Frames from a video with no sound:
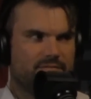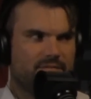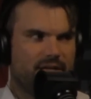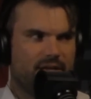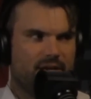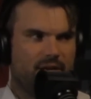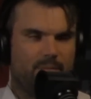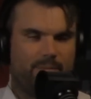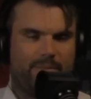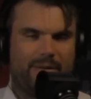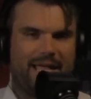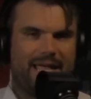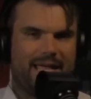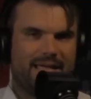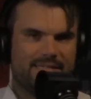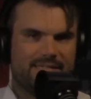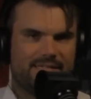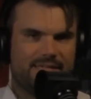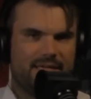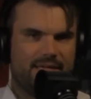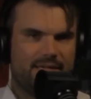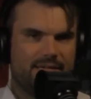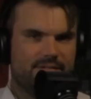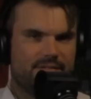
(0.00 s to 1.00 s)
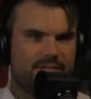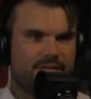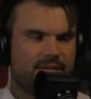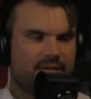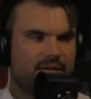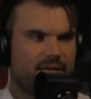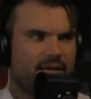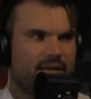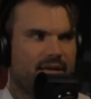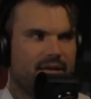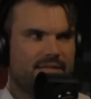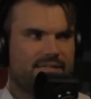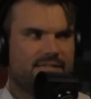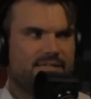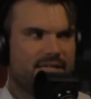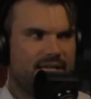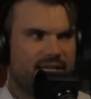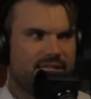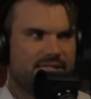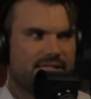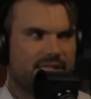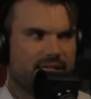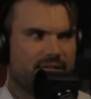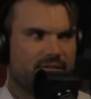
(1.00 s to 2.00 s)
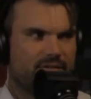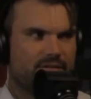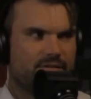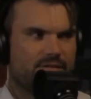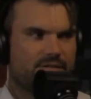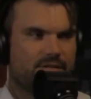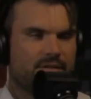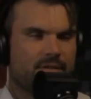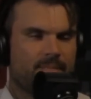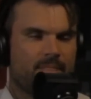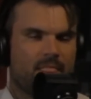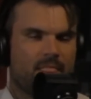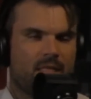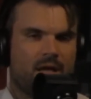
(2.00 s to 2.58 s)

you know, pansies and city slickers.